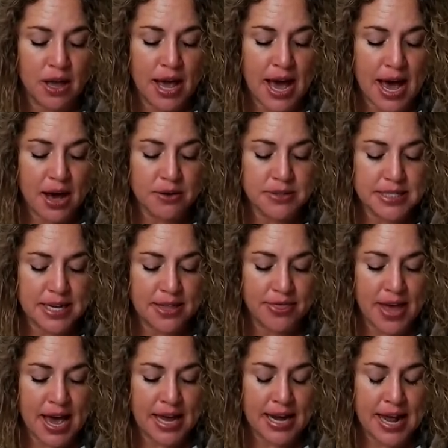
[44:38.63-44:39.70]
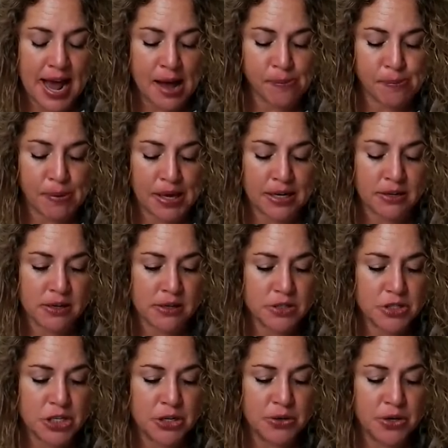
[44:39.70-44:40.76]
How did that happen
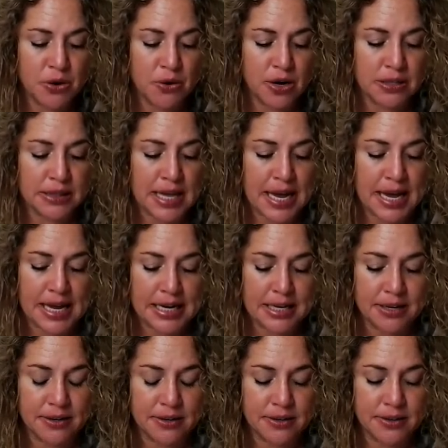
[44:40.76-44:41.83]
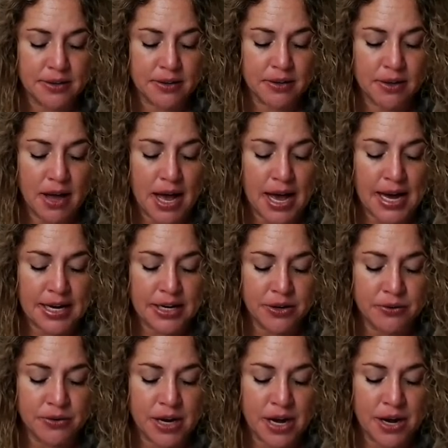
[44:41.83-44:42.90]
to your leg? I
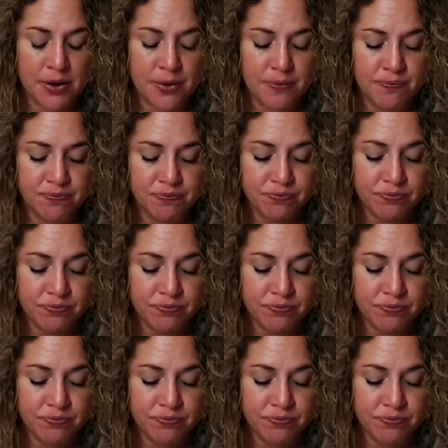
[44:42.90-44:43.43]
don't know.